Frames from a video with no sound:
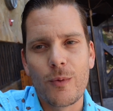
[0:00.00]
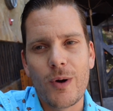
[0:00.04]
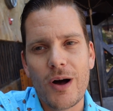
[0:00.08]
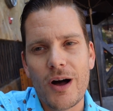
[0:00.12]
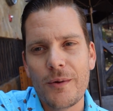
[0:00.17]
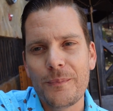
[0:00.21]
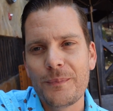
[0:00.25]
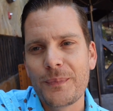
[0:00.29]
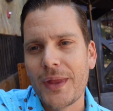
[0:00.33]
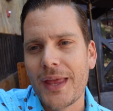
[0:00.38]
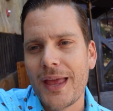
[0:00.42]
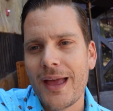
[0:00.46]

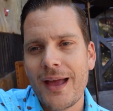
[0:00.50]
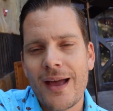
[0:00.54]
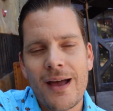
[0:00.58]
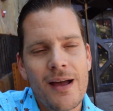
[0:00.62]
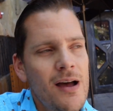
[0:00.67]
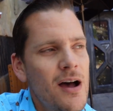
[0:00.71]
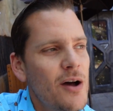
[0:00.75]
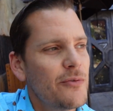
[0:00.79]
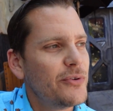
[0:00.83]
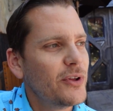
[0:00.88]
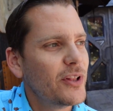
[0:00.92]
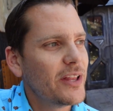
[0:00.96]
Well,
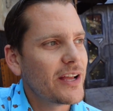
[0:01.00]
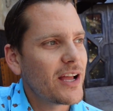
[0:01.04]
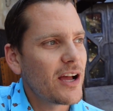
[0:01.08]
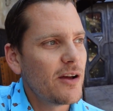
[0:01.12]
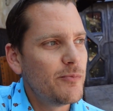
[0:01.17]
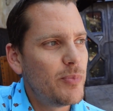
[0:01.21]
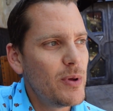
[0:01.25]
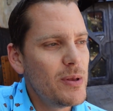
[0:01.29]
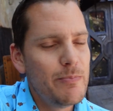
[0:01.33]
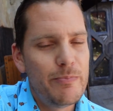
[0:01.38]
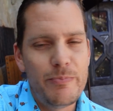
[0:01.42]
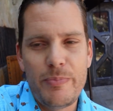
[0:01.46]
I feel like
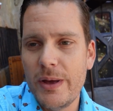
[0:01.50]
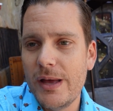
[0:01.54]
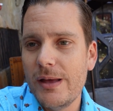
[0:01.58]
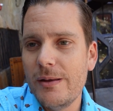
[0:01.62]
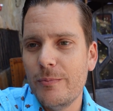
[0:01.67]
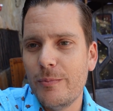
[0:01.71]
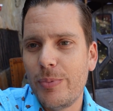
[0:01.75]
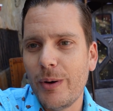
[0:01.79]
I've been bit